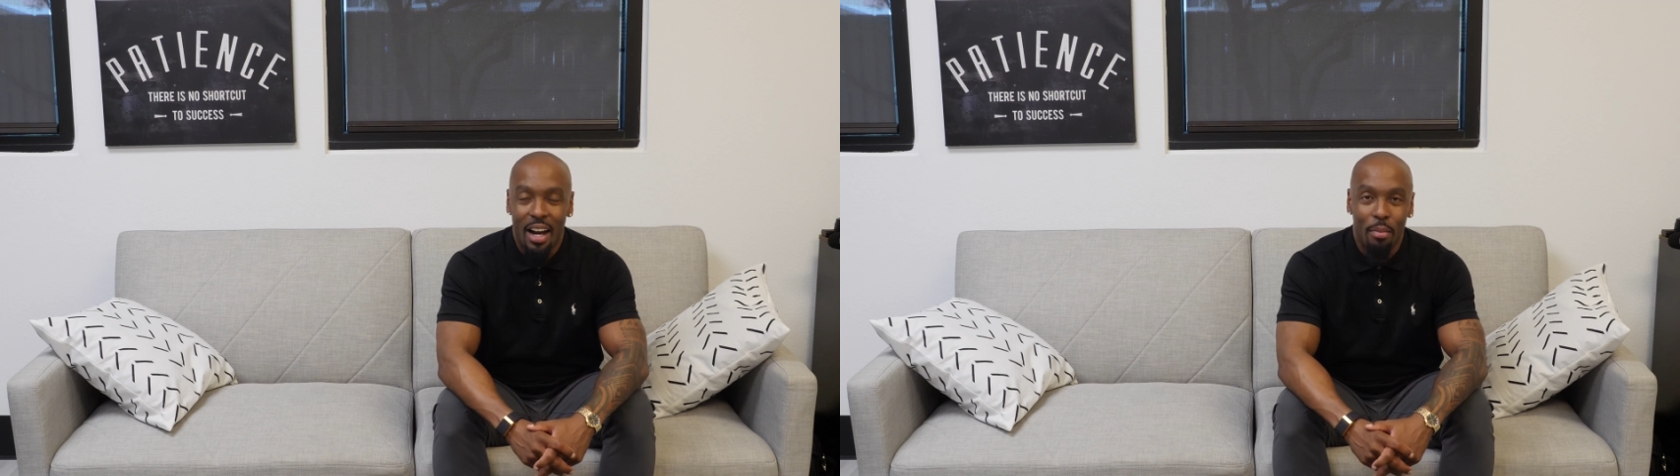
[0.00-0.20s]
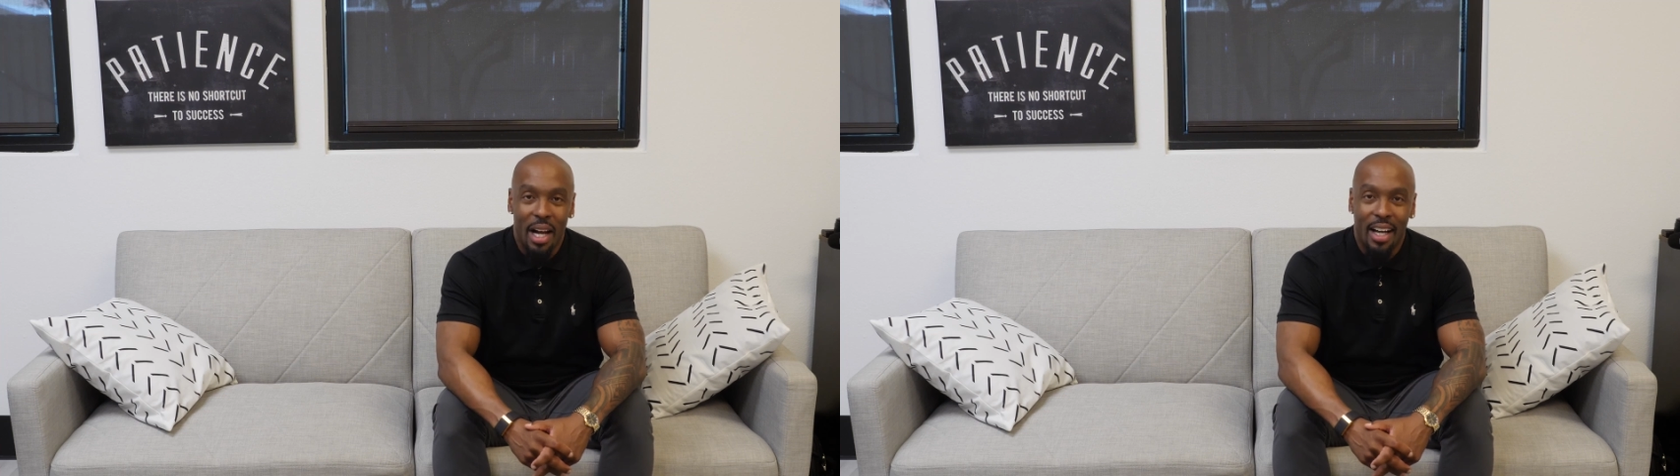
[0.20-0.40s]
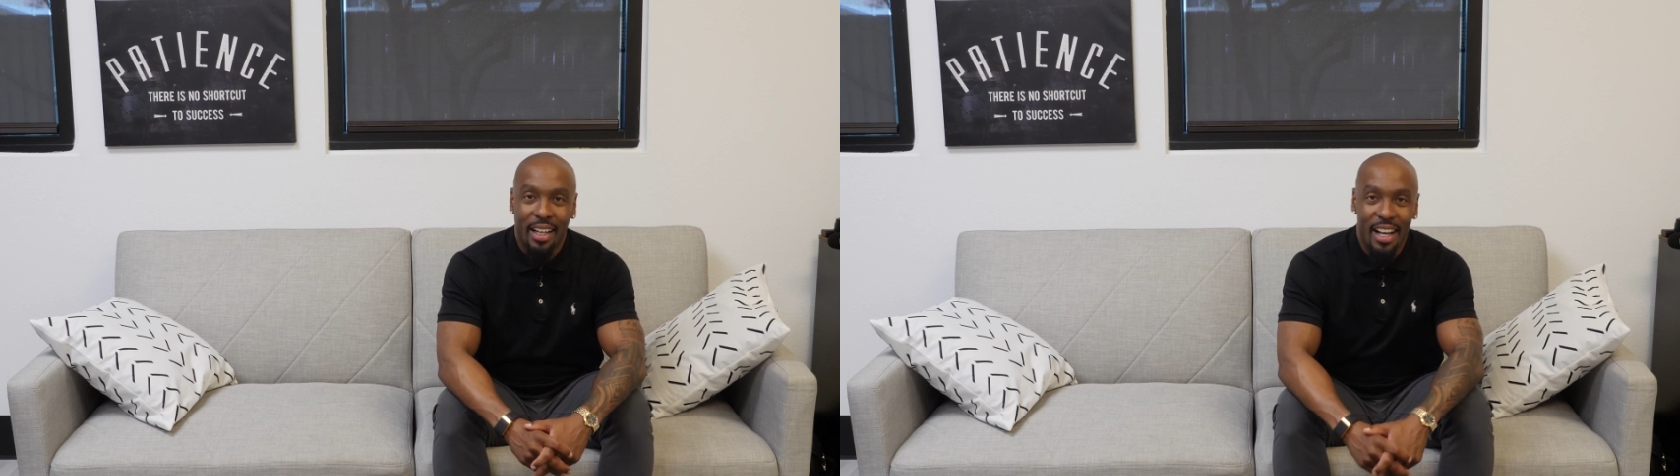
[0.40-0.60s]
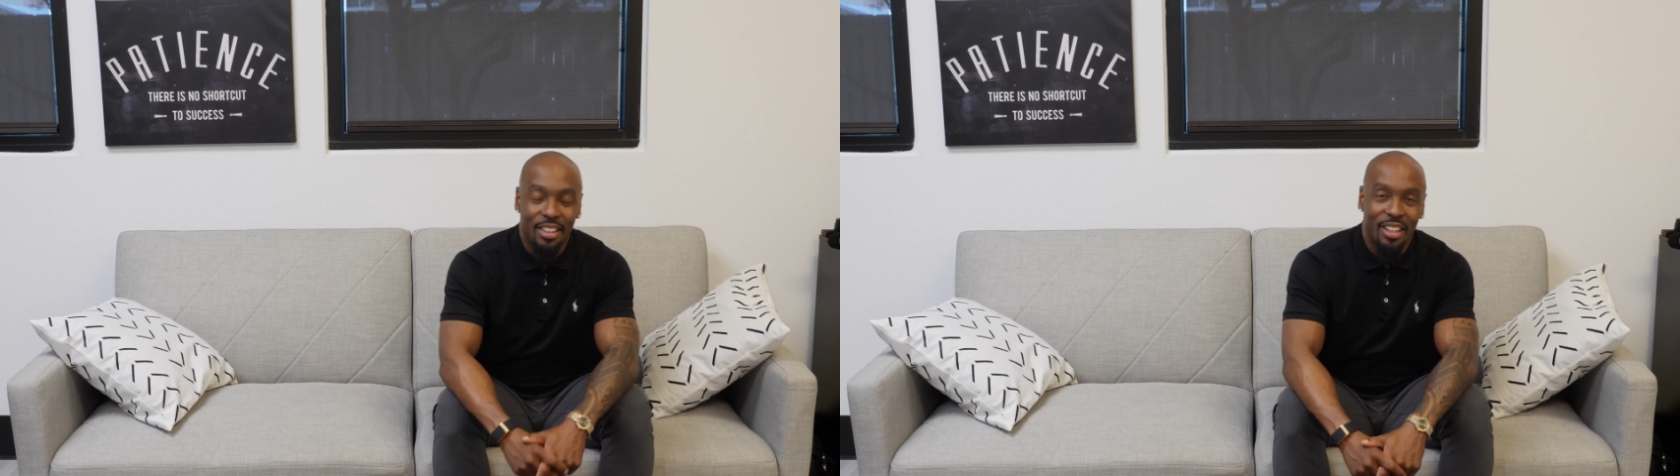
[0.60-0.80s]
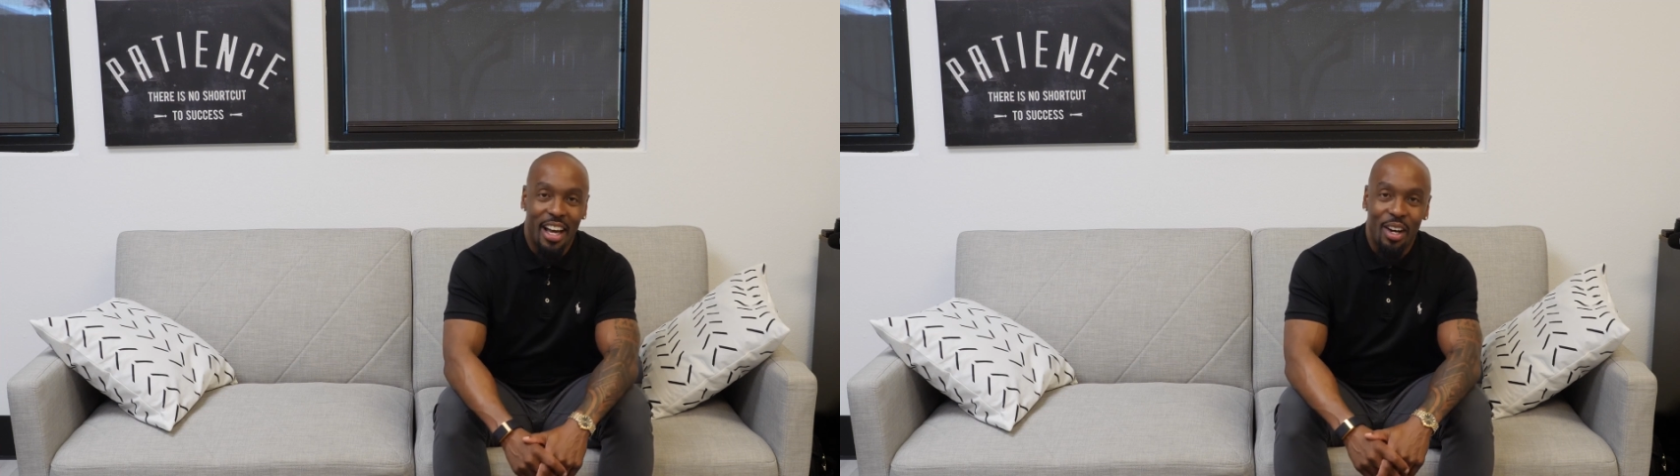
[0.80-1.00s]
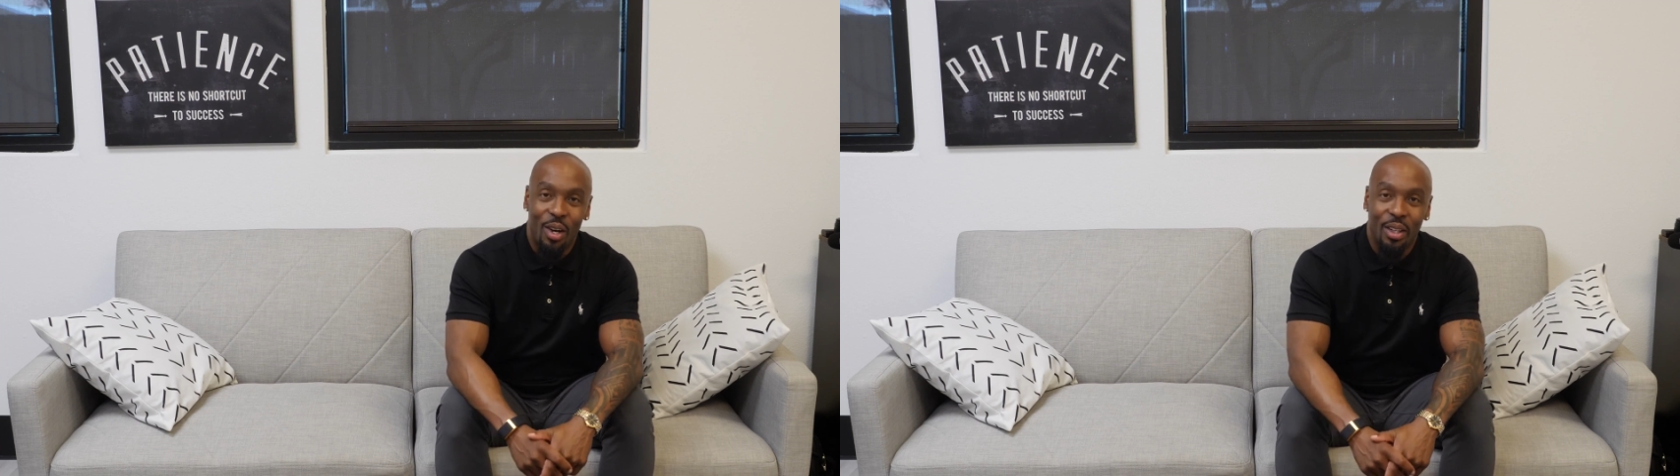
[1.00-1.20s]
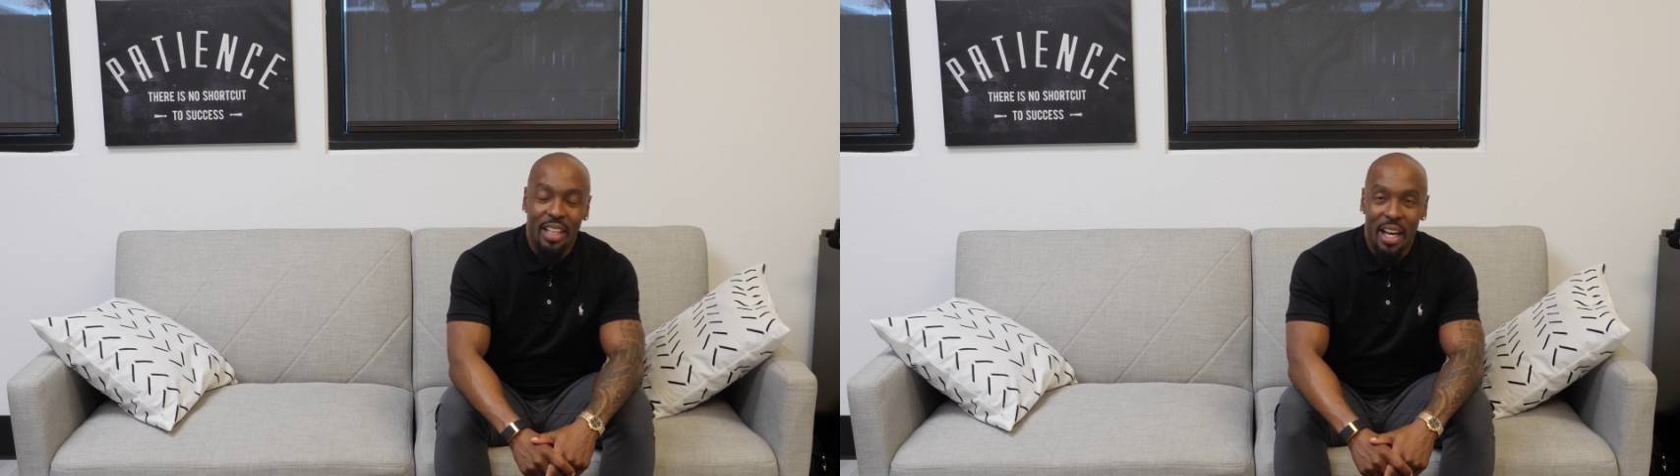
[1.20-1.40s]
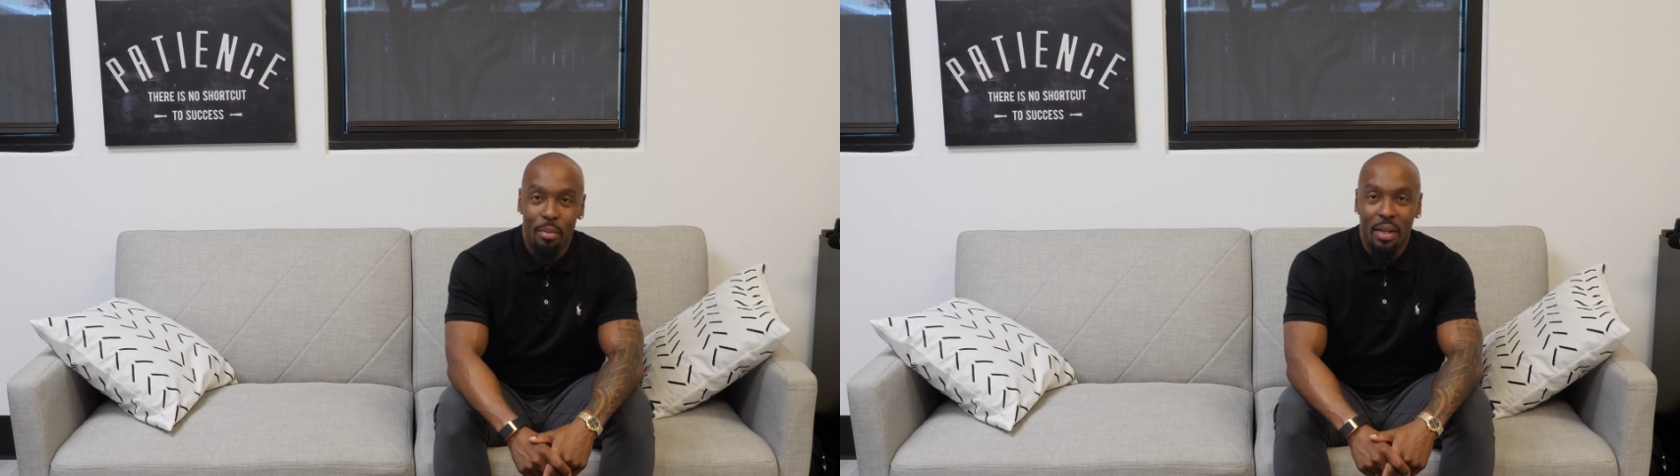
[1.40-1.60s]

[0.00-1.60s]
I mean, I can answer that all day,